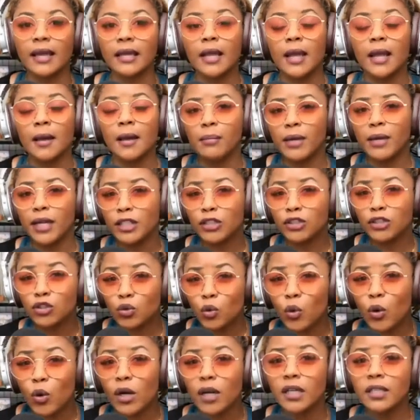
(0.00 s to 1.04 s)
make
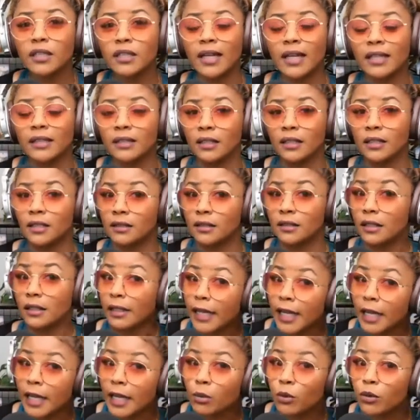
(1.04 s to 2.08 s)
sure that the
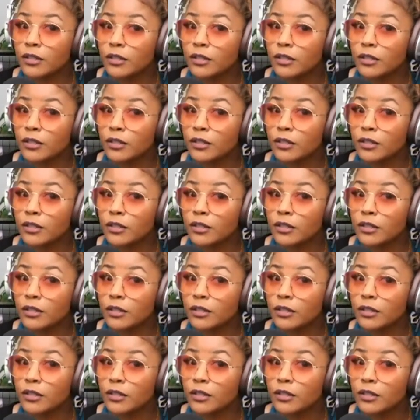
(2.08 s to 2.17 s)
laborers,